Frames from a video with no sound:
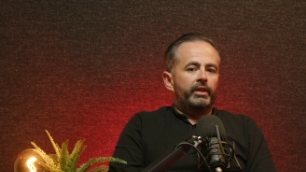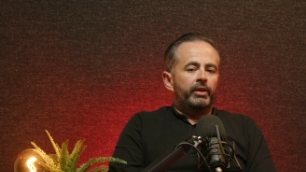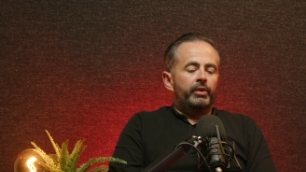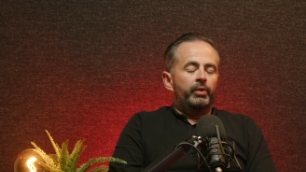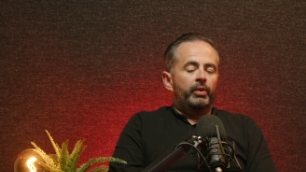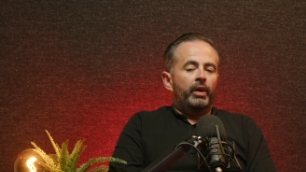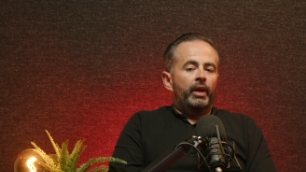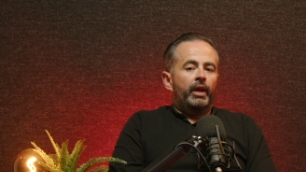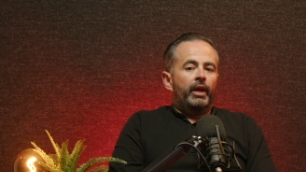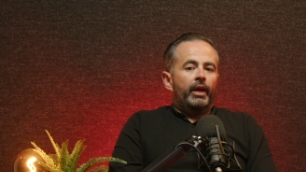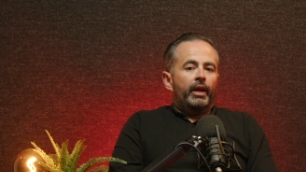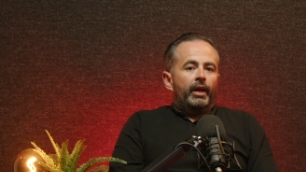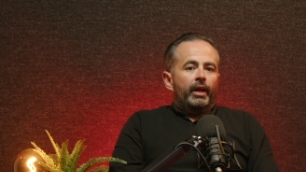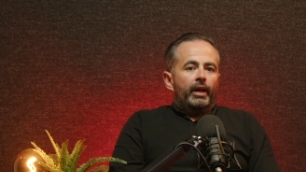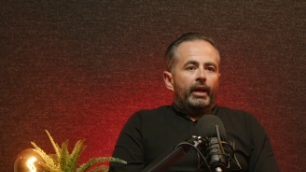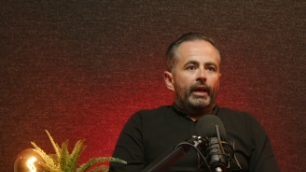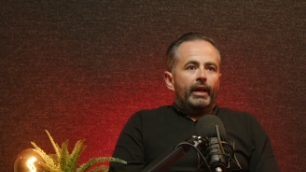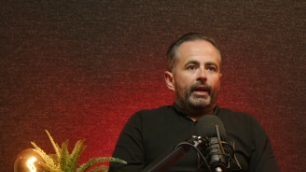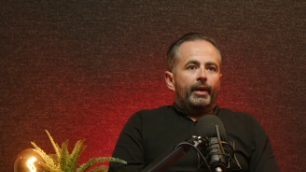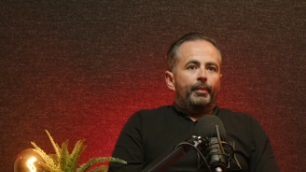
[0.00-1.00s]
Now,
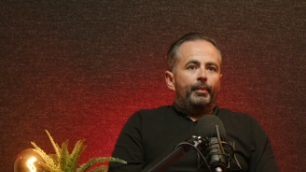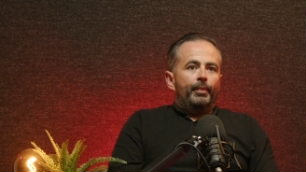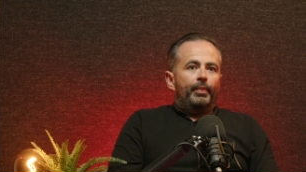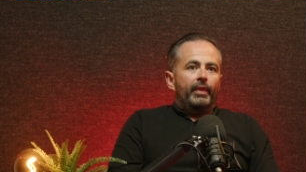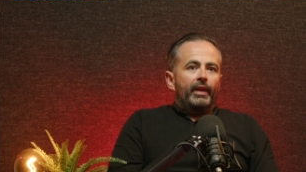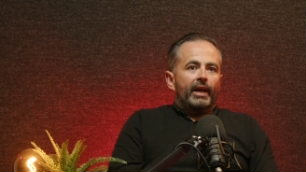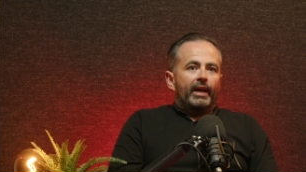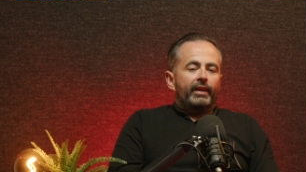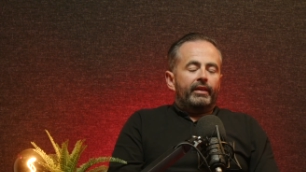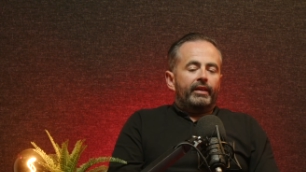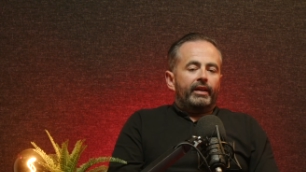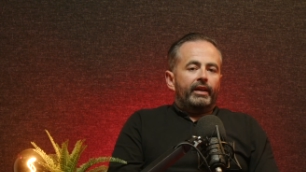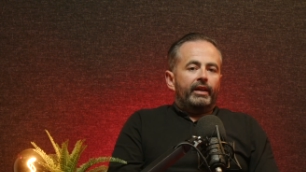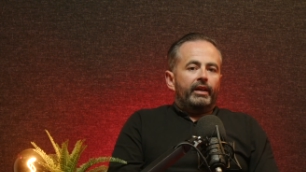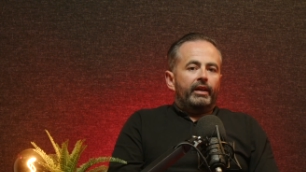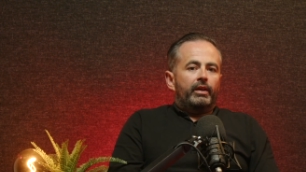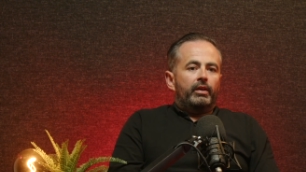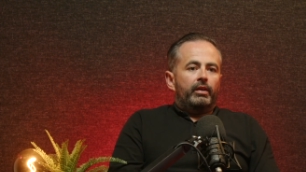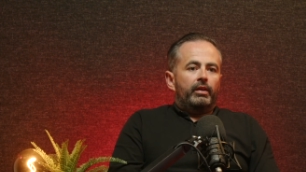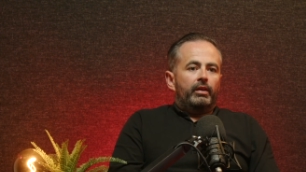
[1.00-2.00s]
I
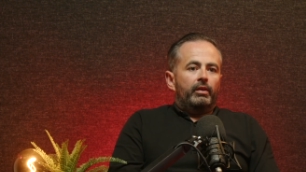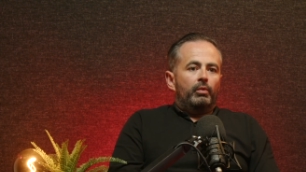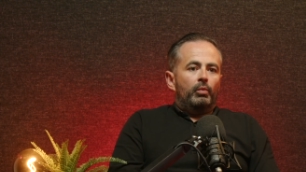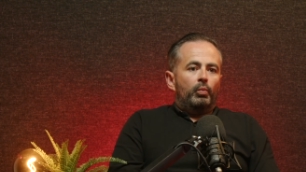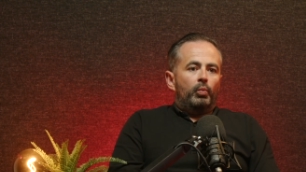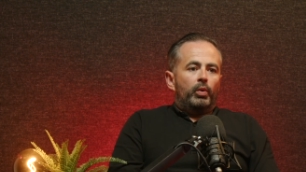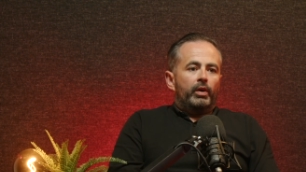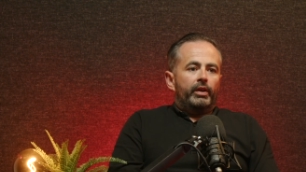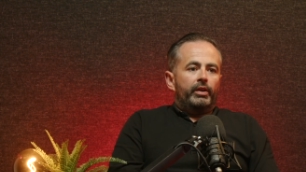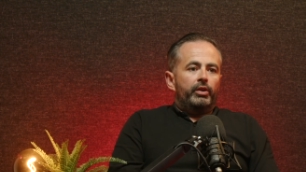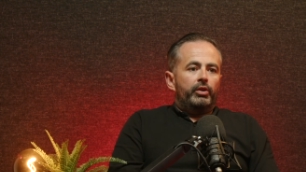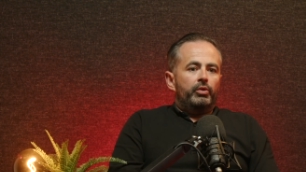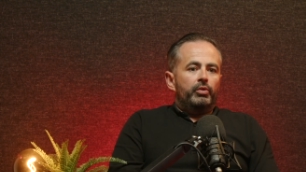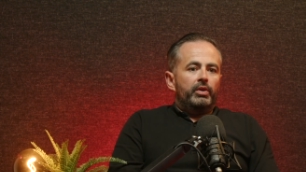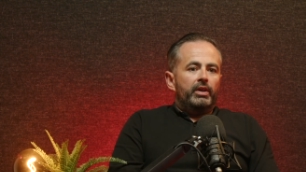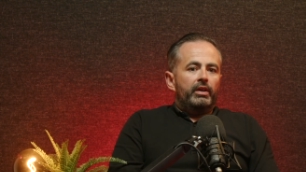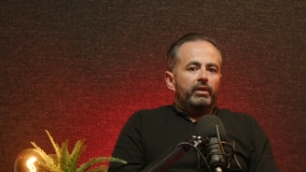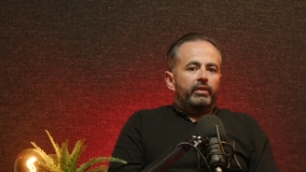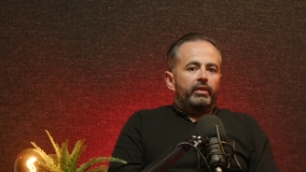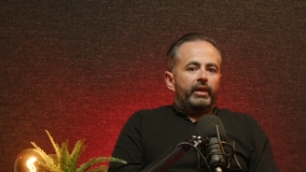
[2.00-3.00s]
think one of the
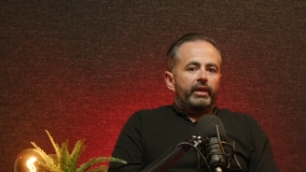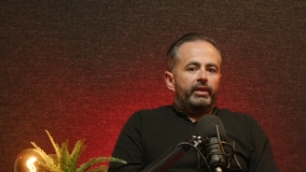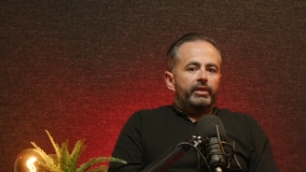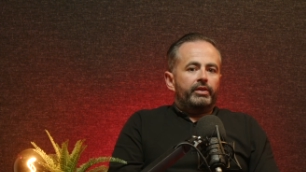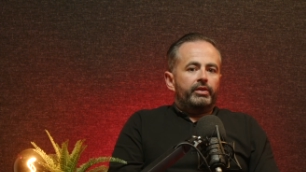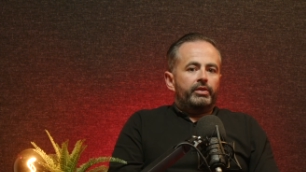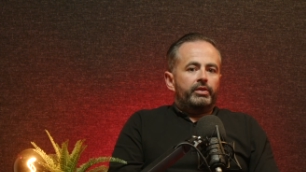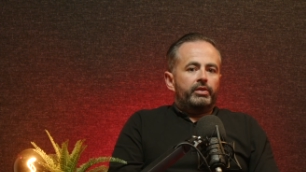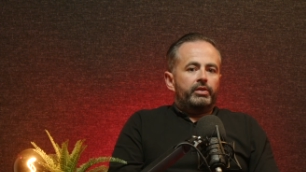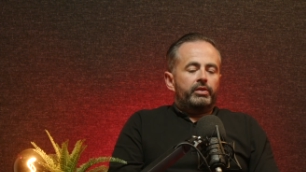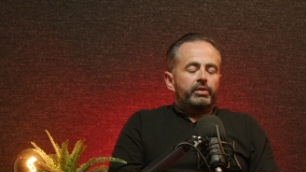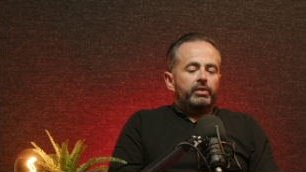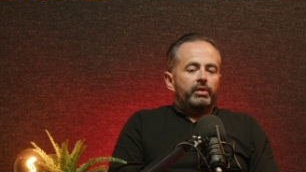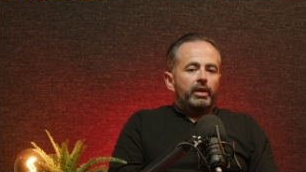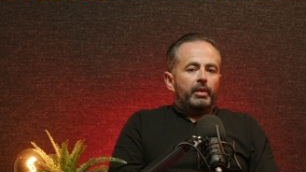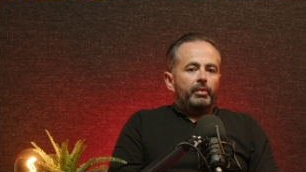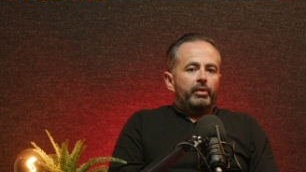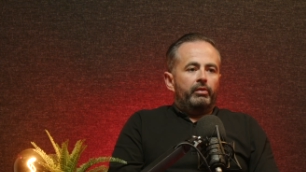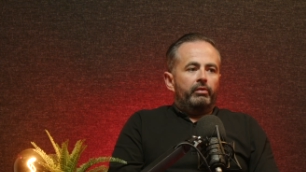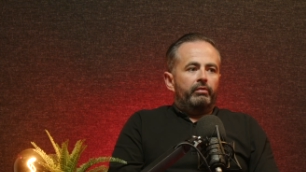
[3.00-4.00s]
unique things
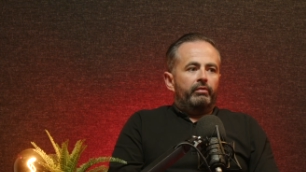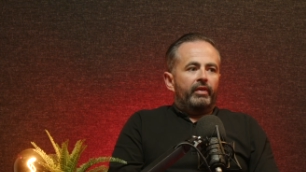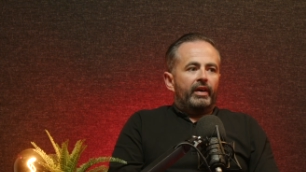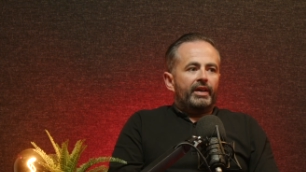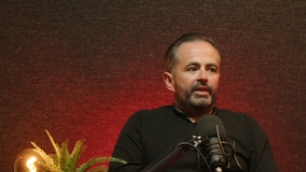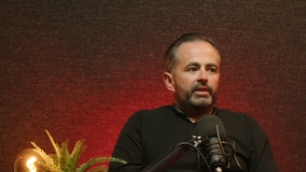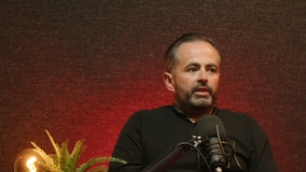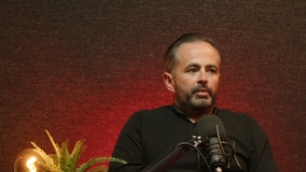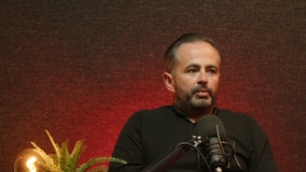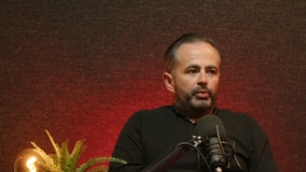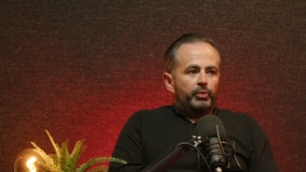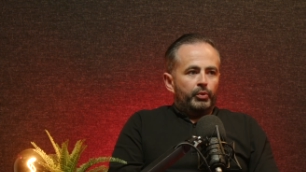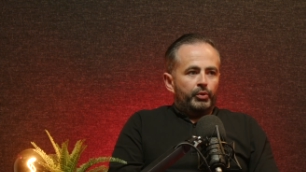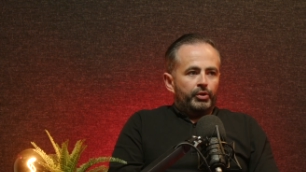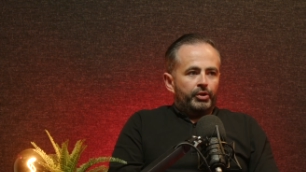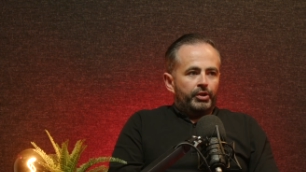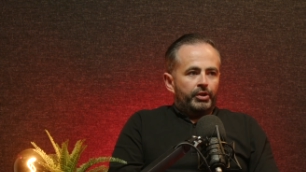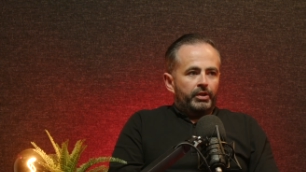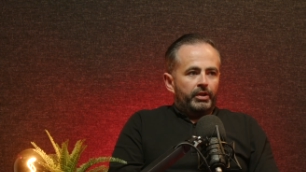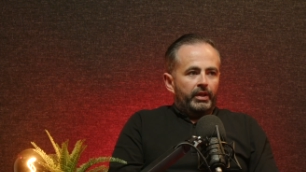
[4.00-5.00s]
about VAST's
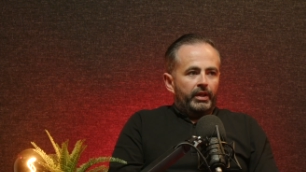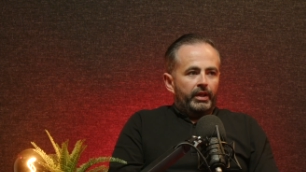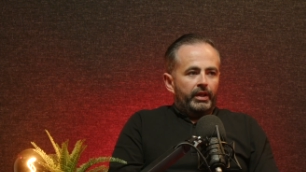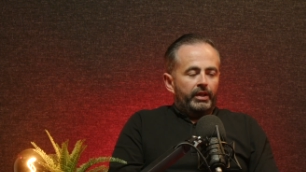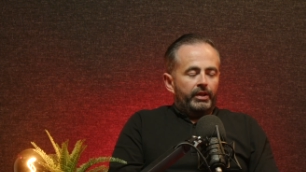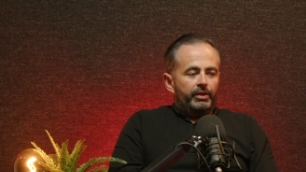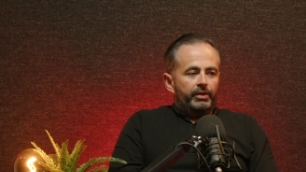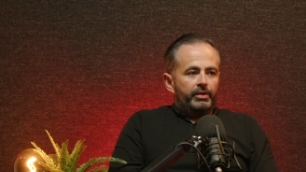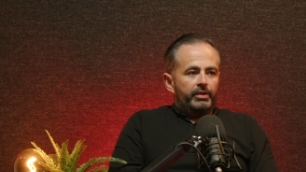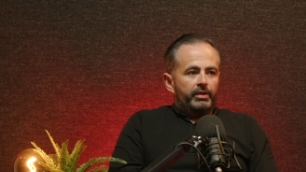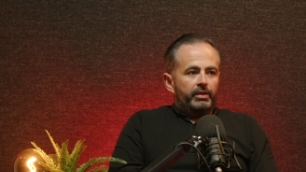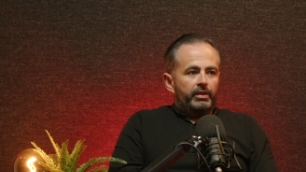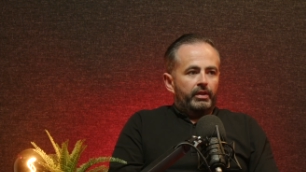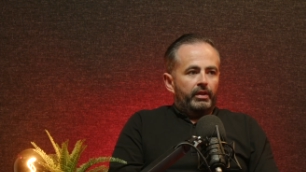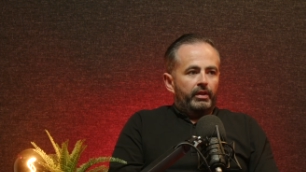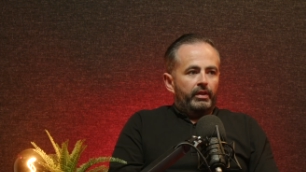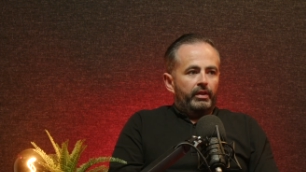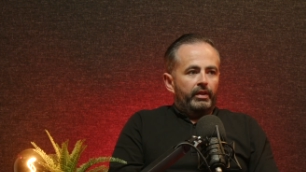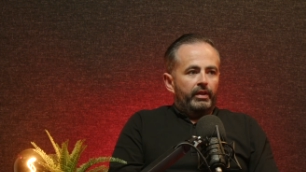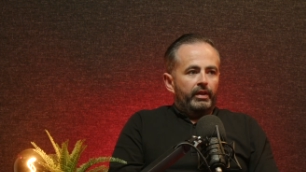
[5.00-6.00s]
approach is
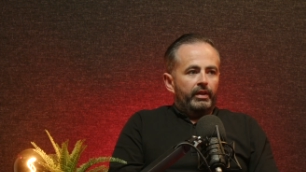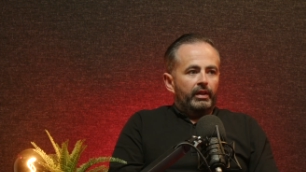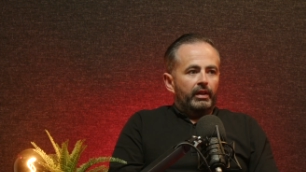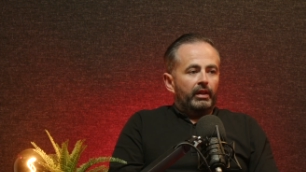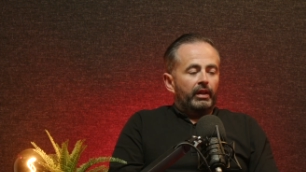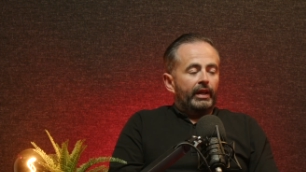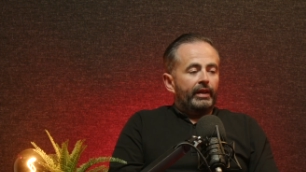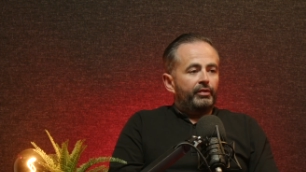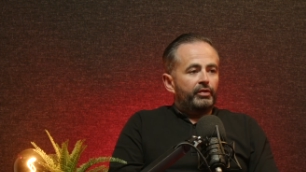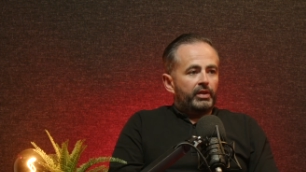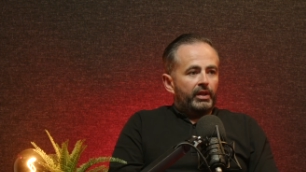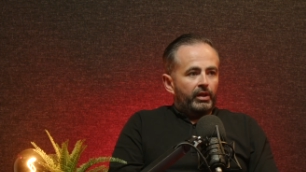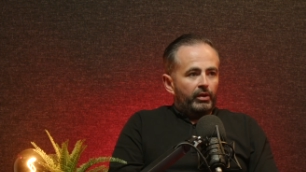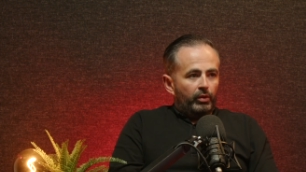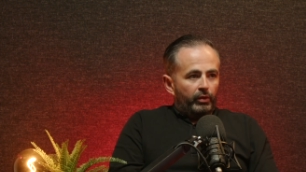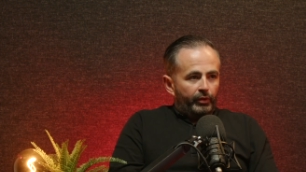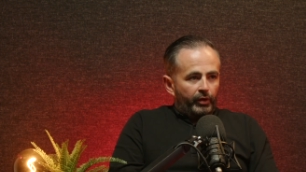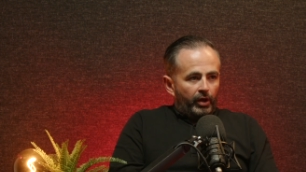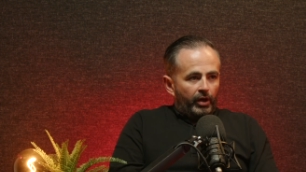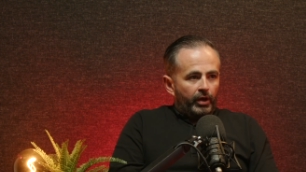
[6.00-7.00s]
the life
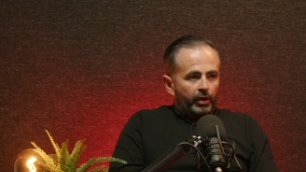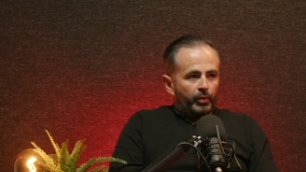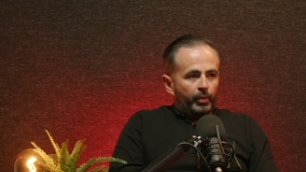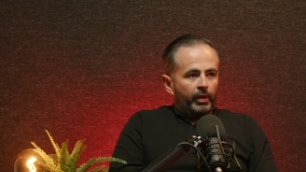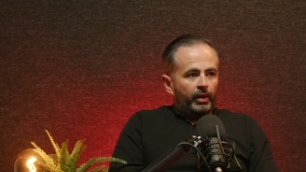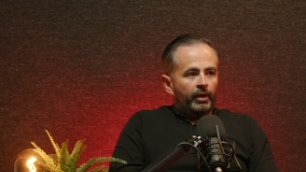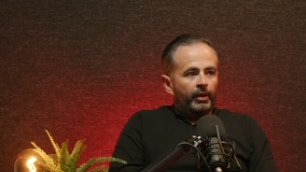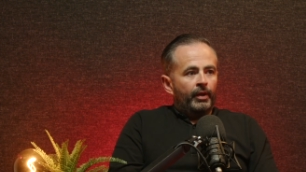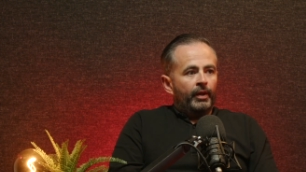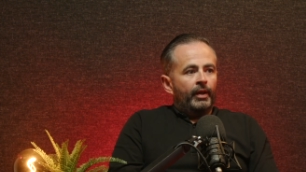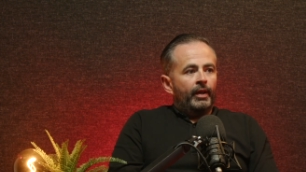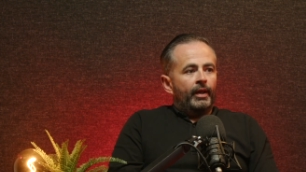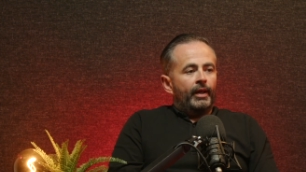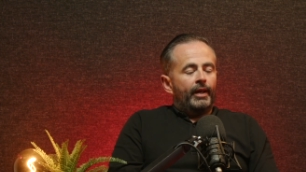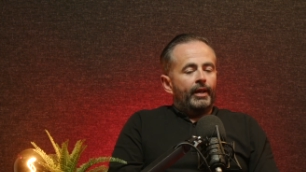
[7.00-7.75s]
cycle of your hardware.